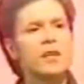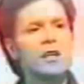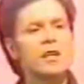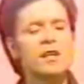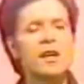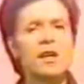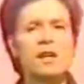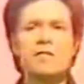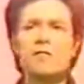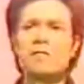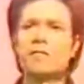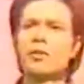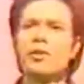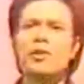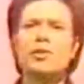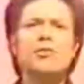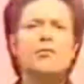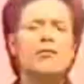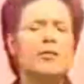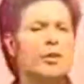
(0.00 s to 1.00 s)
They kind of
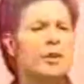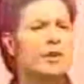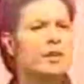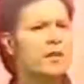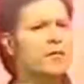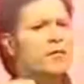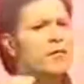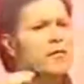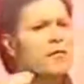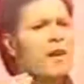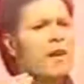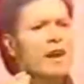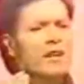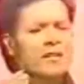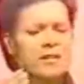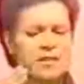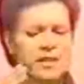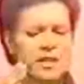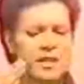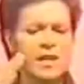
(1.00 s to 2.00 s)
maneuver it, and they
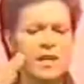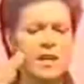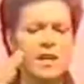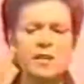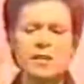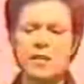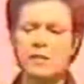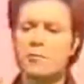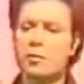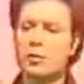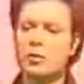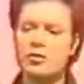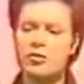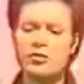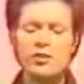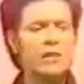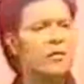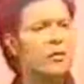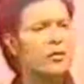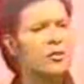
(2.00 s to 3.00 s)
fight, and they put
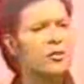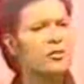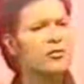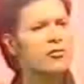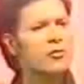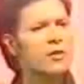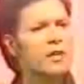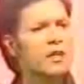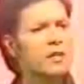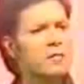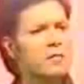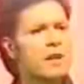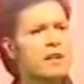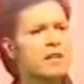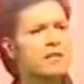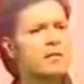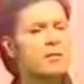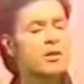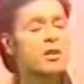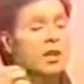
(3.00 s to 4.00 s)
stuff on the string that
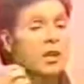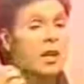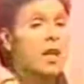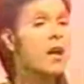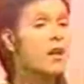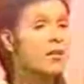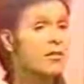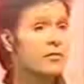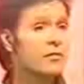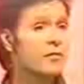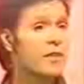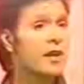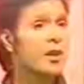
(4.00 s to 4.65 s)
makes it glass,